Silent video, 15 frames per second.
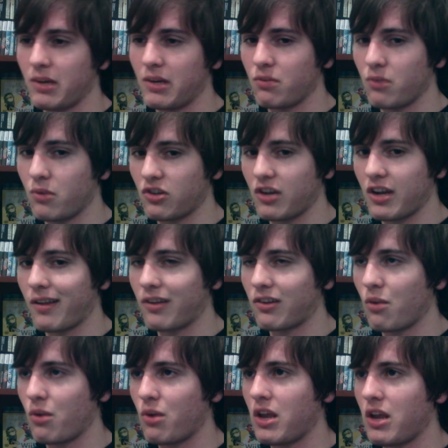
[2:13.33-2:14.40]
much more
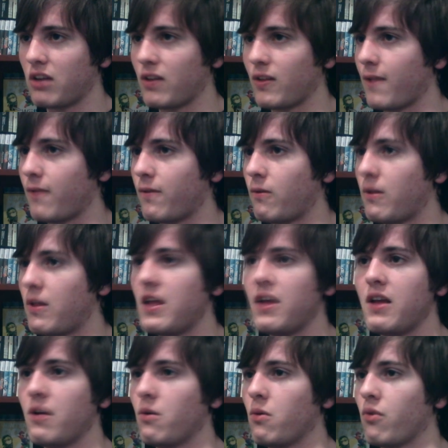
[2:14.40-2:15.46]
challenging when you get to level
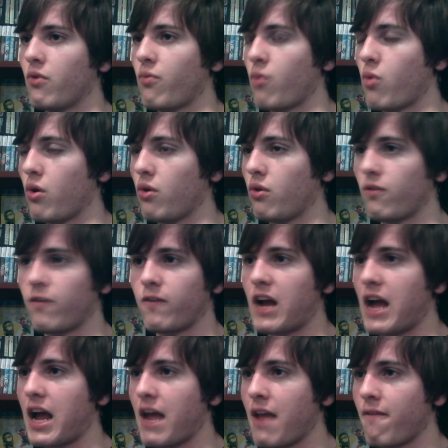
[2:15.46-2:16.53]
or world
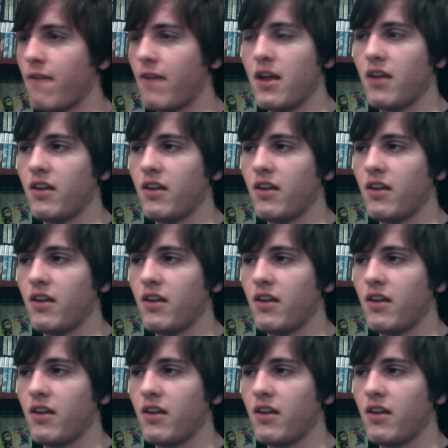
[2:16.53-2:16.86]
5,